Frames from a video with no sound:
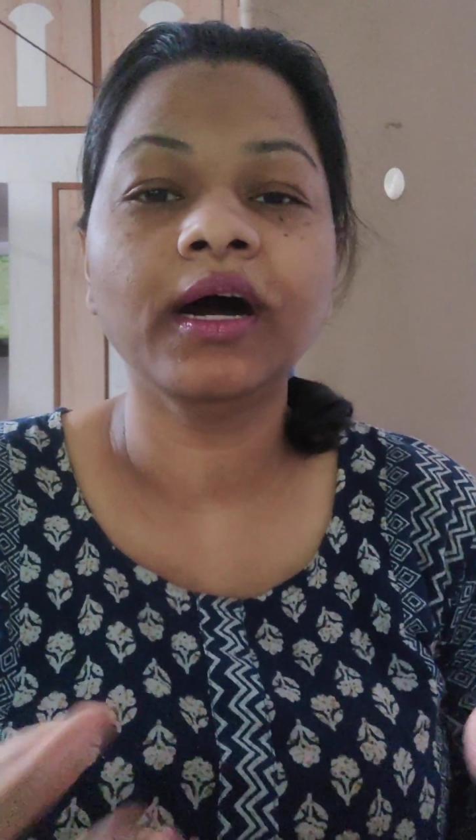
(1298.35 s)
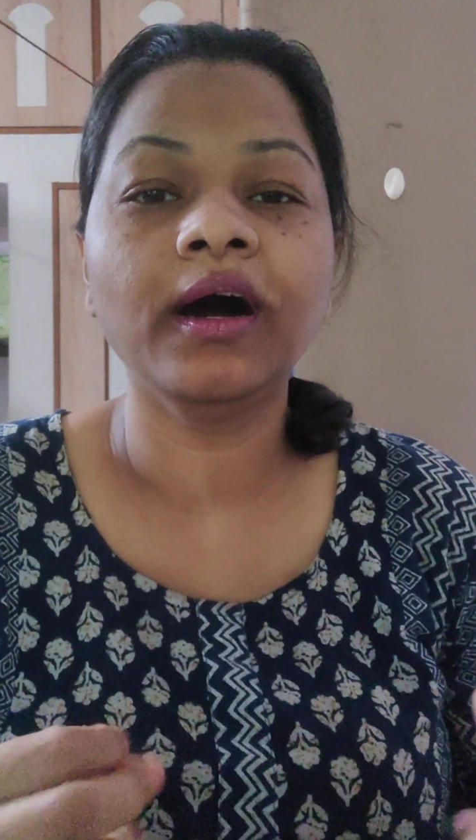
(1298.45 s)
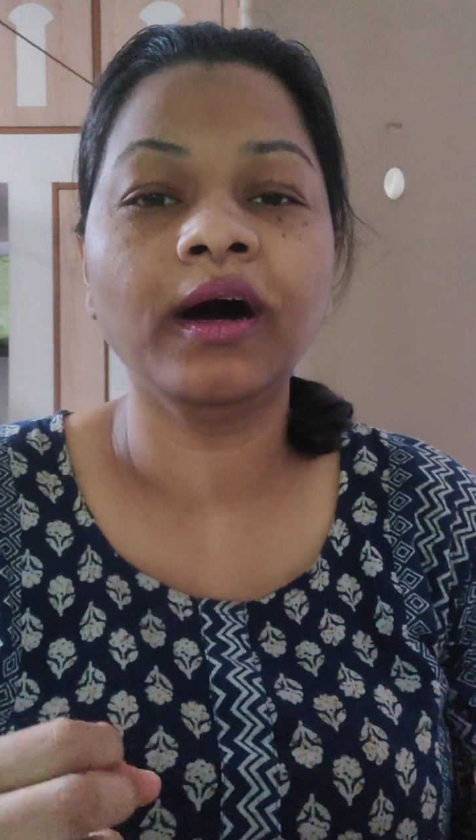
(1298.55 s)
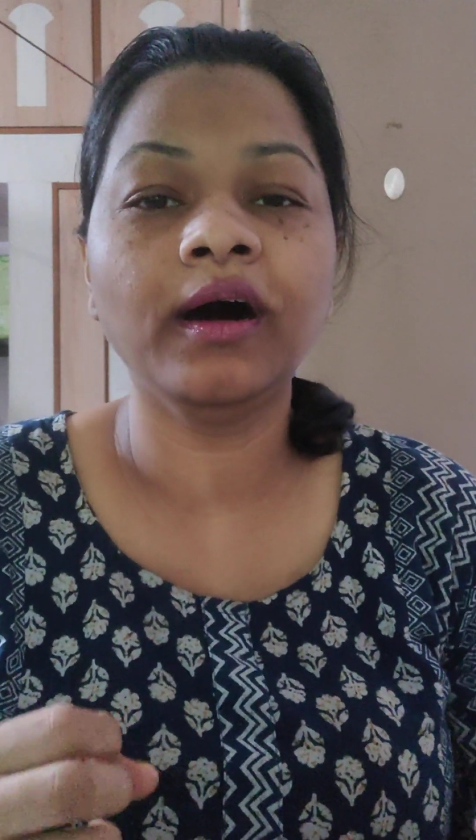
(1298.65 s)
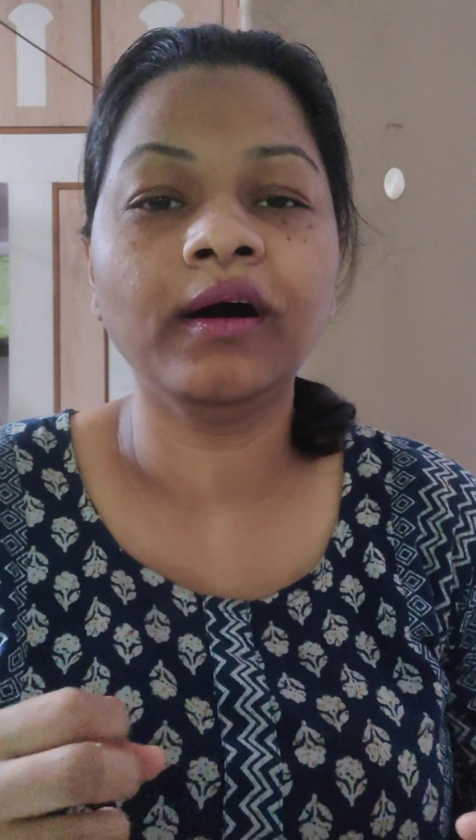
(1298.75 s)

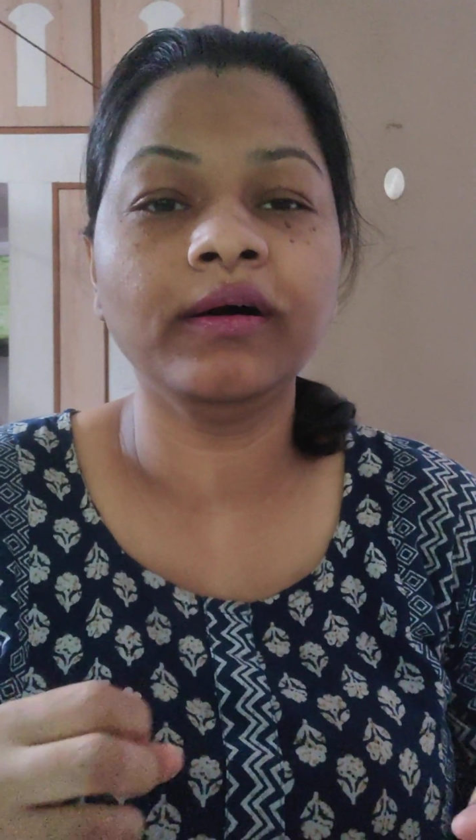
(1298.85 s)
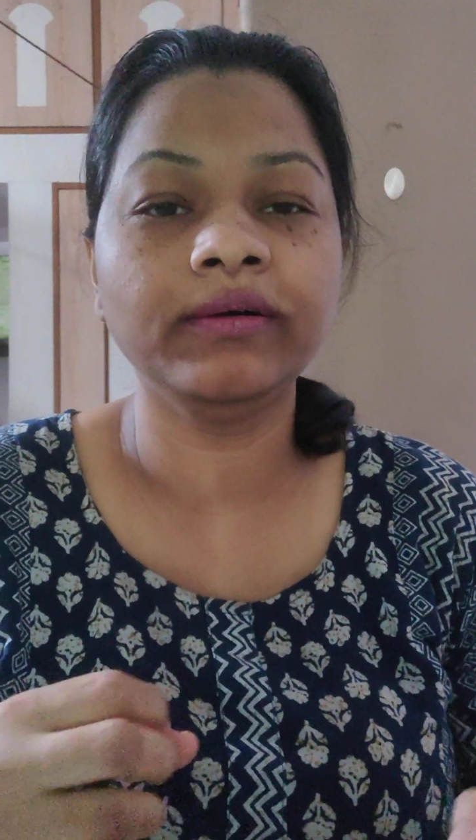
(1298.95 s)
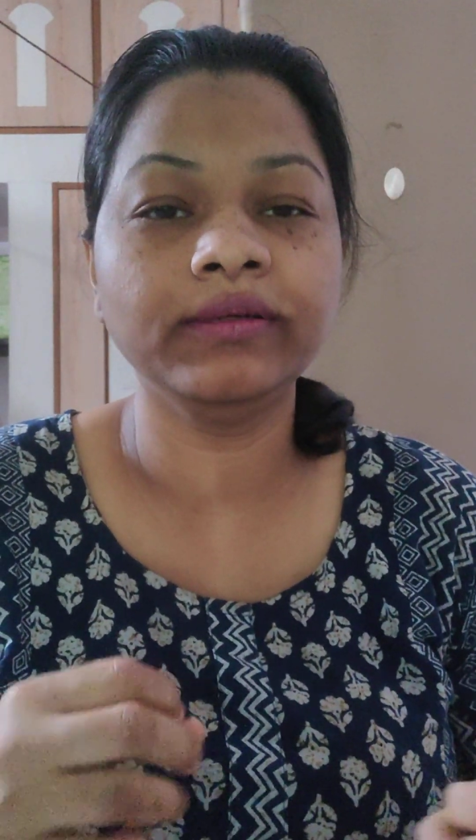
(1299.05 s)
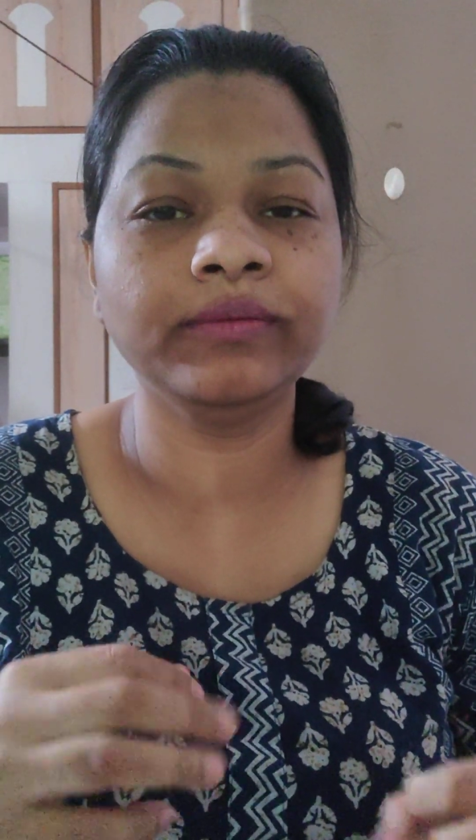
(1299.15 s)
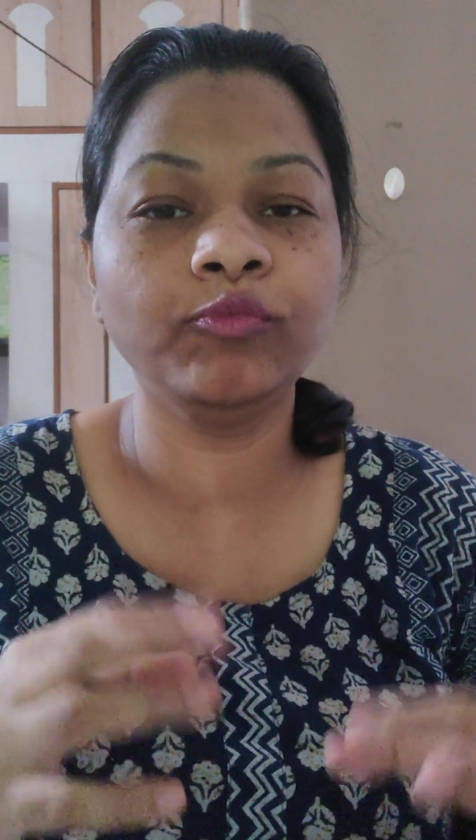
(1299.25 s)

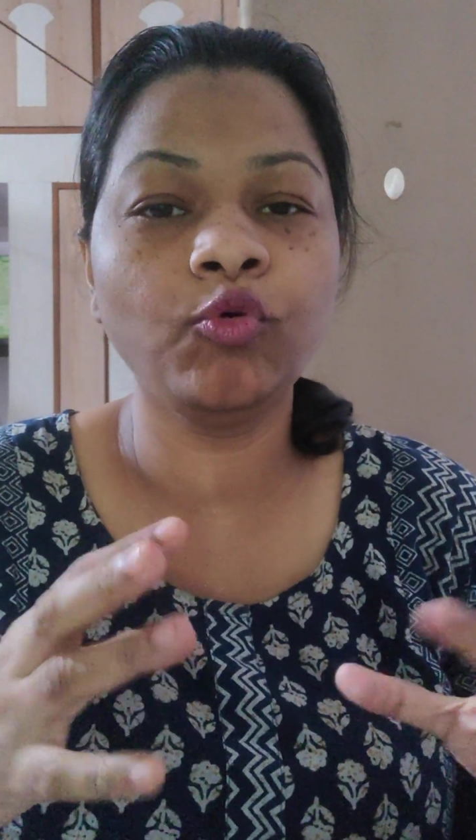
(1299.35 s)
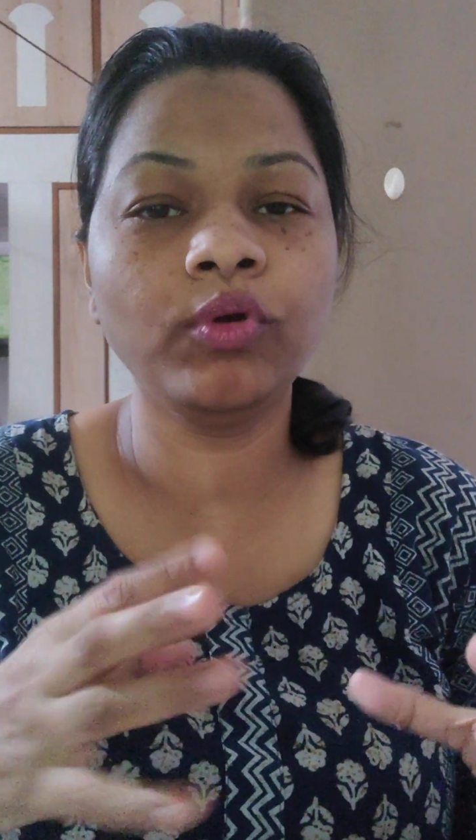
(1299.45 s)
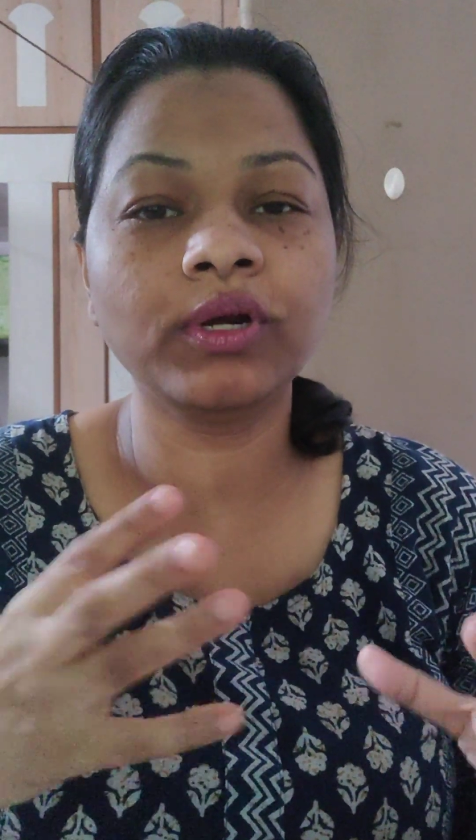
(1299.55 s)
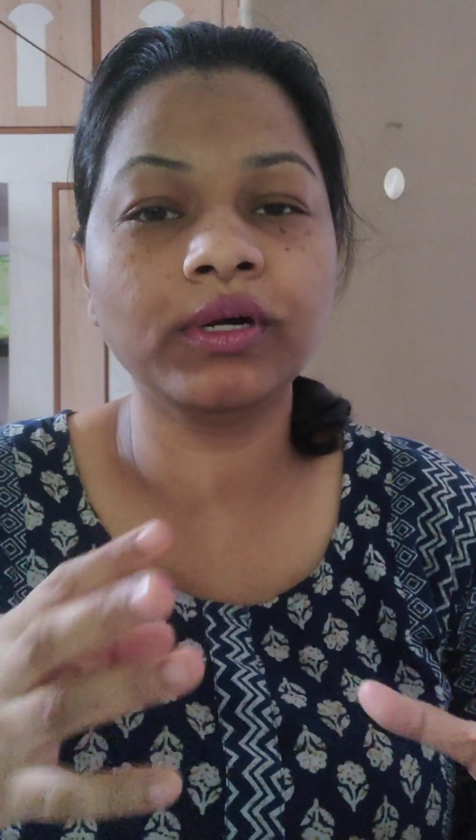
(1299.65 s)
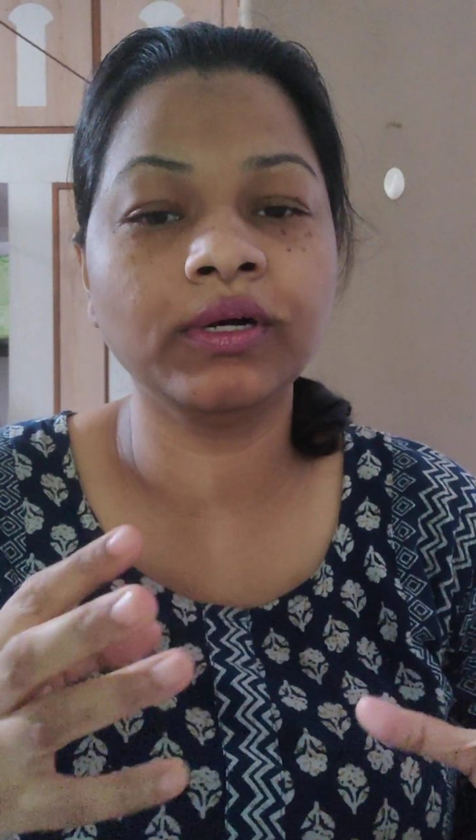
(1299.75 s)
more